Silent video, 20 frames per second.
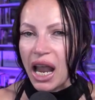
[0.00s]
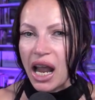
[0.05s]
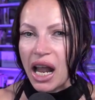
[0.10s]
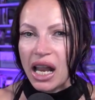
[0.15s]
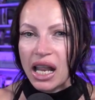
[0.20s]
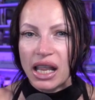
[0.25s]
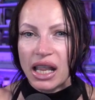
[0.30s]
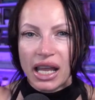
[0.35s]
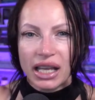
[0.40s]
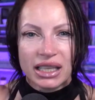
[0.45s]

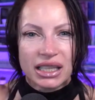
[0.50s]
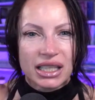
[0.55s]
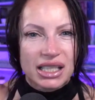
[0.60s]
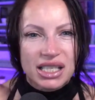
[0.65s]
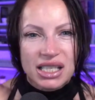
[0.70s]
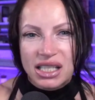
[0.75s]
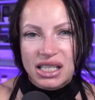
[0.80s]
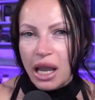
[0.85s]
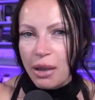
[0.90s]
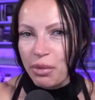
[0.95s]
like
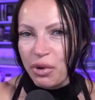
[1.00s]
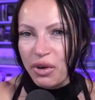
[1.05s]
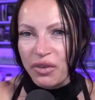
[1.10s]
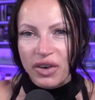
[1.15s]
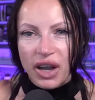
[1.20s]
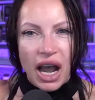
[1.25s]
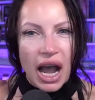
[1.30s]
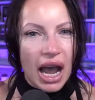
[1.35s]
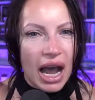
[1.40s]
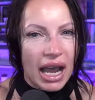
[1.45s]
this type of a
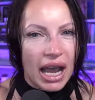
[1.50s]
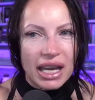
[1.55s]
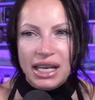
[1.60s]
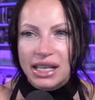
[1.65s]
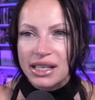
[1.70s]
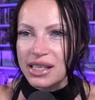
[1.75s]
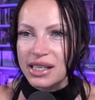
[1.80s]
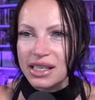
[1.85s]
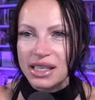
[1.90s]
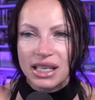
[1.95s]
hide
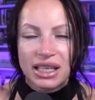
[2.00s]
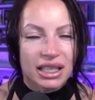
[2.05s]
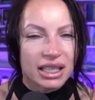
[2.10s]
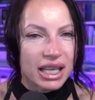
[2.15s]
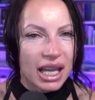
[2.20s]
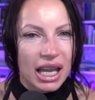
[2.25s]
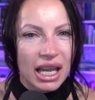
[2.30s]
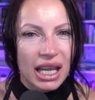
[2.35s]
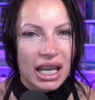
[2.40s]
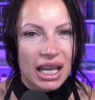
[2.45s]
and seek
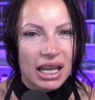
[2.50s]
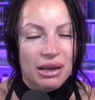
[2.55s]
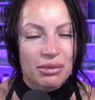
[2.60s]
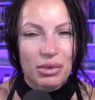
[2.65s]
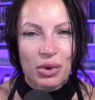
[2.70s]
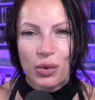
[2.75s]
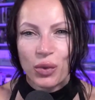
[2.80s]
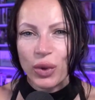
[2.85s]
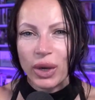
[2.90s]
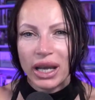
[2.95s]
game
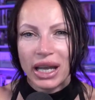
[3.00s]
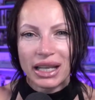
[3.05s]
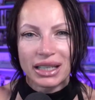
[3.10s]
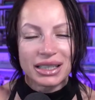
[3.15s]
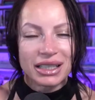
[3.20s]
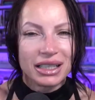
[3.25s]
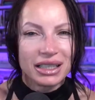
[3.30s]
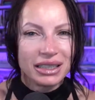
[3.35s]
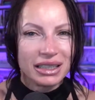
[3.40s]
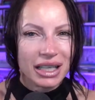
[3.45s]
with
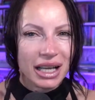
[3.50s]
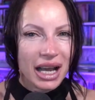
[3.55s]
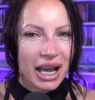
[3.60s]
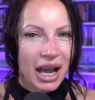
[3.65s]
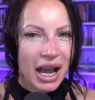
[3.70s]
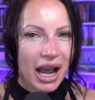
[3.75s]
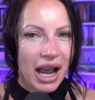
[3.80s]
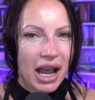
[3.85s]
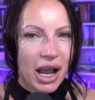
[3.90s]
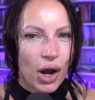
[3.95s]

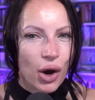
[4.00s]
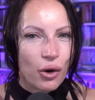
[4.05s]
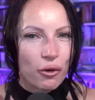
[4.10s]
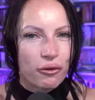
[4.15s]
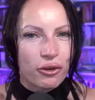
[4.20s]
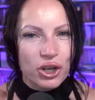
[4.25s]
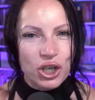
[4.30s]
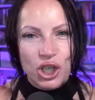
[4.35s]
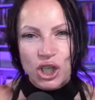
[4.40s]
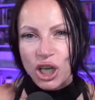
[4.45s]
the
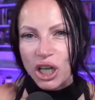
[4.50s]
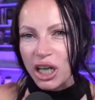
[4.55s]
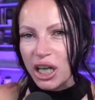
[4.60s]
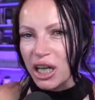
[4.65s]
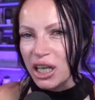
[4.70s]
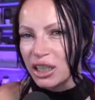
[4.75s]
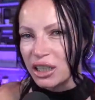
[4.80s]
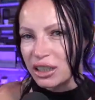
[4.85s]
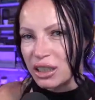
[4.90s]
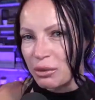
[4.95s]

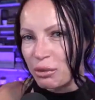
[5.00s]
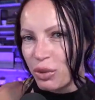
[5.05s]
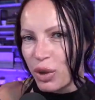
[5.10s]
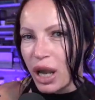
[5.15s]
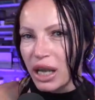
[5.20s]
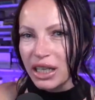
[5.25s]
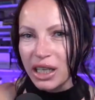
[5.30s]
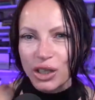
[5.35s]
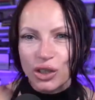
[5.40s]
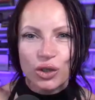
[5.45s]
officiant, the
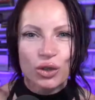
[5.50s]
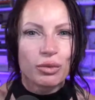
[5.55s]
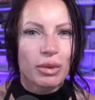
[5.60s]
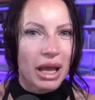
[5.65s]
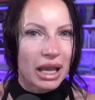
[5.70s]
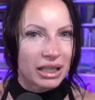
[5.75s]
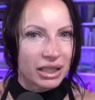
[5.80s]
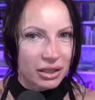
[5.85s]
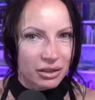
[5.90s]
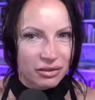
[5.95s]
bride and groom,
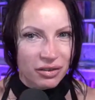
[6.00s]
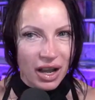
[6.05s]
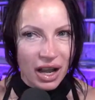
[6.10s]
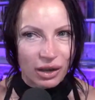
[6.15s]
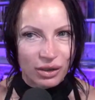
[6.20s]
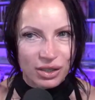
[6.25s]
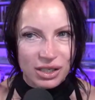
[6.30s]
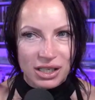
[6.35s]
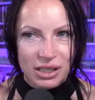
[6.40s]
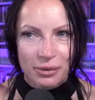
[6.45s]
and their
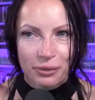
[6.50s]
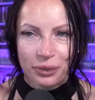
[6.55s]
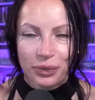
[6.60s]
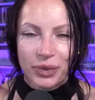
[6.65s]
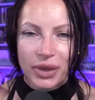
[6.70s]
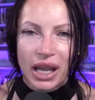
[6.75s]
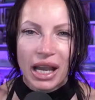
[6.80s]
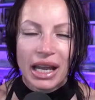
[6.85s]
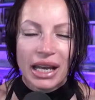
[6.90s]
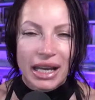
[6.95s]
vows.
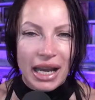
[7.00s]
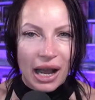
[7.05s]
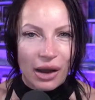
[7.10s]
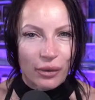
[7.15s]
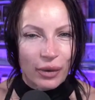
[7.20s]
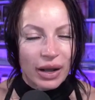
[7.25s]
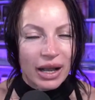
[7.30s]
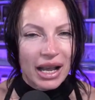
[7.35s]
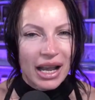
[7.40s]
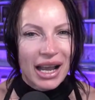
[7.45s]
Now,
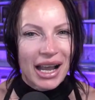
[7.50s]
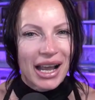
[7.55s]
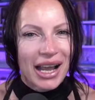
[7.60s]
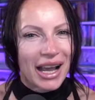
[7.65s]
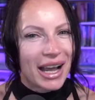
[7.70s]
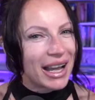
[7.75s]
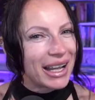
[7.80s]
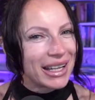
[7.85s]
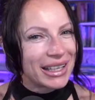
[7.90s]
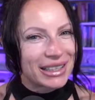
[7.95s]

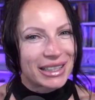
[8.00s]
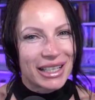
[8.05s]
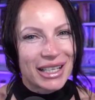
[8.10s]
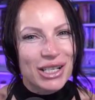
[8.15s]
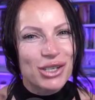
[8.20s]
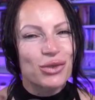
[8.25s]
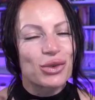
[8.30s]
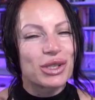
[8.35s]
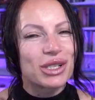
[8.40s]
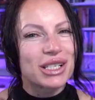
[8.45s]

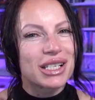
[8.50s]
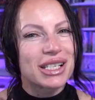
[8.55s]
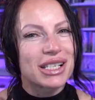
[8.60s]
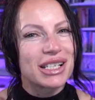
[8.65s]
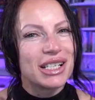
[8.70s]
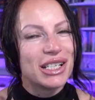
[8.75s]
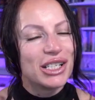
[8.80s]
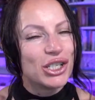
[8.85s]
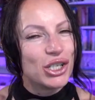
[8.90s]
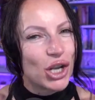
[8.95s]
this was
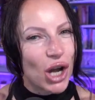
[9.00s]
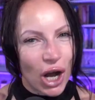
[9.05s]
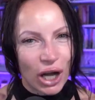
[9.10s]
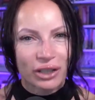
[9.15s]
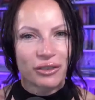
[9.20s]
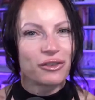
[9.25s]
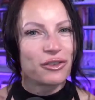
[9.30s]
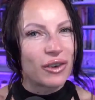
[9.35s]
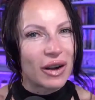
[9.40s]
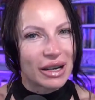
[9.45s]
not
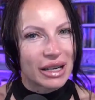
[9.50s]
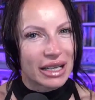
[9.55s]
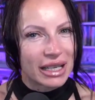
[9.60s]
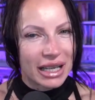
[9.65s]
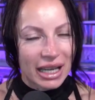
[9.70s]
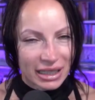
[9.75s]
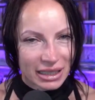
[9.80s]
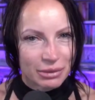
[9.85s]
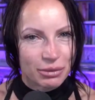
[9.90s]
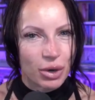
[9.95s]
funny
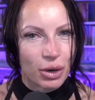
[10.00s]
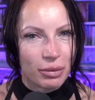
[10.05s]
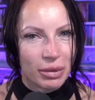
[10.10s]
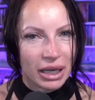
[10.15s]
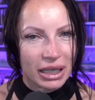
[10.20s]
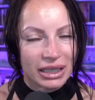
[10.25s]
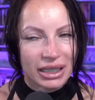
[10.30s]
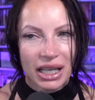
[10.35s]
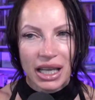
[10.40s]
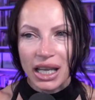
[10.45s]
at the
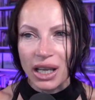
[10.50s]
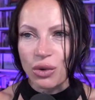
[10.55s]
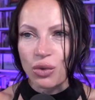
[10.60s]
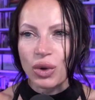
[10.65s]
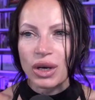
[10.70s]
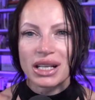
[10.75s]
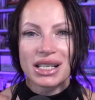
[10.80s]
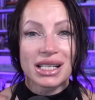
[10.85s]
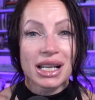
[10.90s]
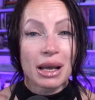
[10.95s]
moment. It
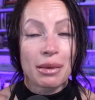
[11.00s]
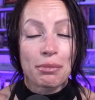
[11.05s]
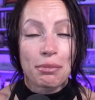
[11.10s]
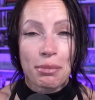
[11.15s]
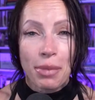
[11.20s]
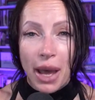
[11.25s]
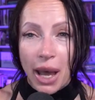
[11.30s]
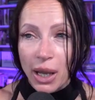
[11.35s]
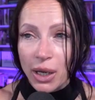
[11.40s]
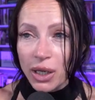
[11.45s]
was a
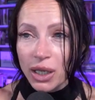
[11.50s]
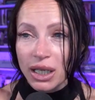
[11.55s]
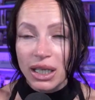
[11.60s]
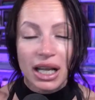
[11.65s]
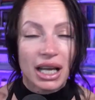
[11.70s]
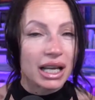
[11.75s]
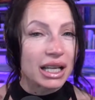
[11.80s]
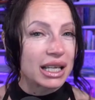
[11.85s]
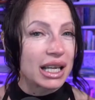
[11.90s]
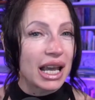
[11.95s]
battle
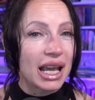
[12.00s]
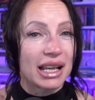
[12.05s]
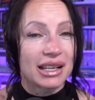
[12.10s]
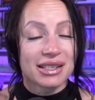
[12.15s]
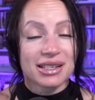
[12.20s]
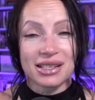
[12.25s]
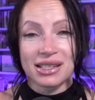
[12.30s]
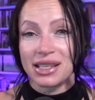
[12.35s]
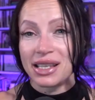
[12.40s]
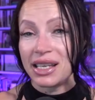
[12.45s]

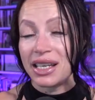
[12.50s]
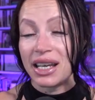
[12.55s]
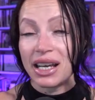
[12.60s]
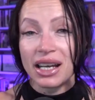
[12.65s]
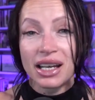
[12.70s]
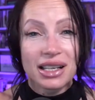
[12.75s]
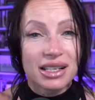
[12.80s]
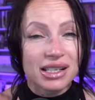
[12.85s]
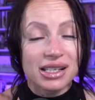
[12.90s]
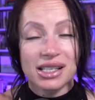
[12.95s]
against the
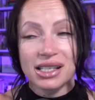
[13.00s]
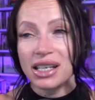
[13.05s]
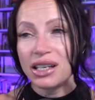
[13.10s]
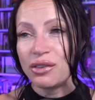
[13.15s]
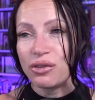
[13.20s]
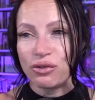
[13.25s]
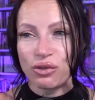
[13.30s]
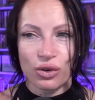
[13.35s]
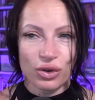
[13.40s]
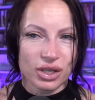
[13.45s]
unseen
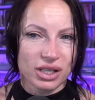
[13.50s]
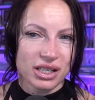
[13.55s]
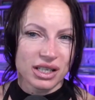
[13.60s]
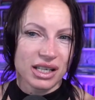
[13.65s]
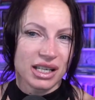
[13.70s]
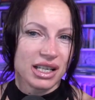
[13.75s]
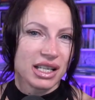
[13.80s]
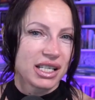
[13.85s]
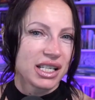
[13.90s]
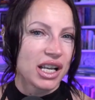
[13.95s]

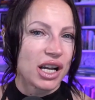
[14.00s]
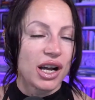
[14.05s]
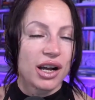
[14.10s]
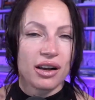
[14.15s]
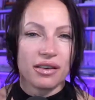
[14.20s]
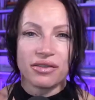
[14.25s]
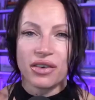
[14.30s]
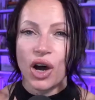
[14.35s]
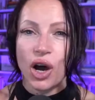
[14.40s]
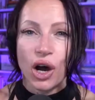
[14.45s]
forces
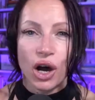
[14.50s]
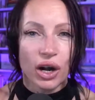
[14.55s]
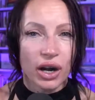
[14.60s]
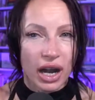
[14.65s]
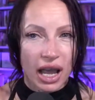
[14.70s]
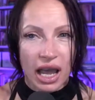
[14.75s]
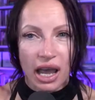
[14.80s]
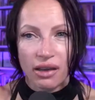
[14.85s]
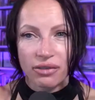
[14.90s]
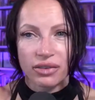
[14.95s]
of
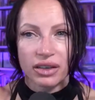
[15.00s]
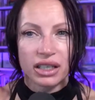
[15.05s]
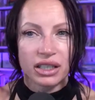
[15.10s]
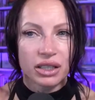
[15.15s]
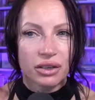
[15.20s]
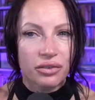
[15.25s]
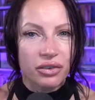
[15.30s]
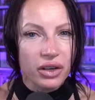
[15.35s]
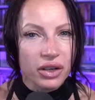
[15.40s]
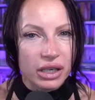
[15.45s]
RF
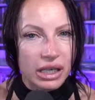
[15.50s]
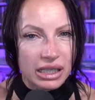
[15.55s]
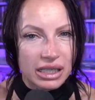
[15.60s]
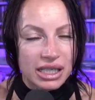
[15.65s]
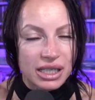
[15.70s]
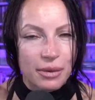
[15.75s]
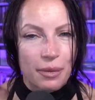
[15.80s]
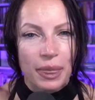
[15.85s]
interference.